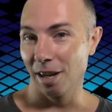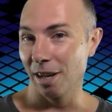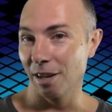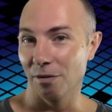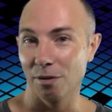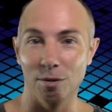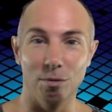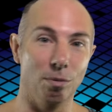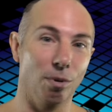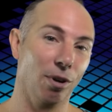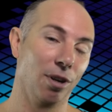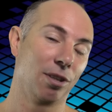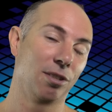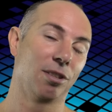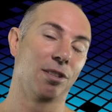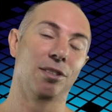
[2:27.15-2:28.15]
If it
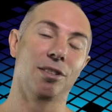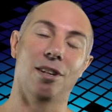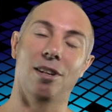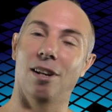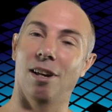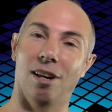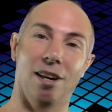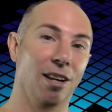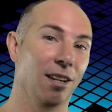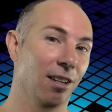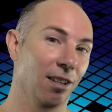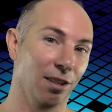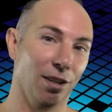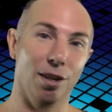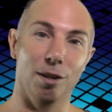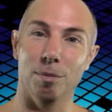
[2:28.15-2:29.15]
works or not, I
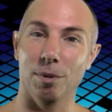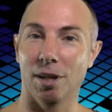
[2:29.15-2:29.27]
don't know,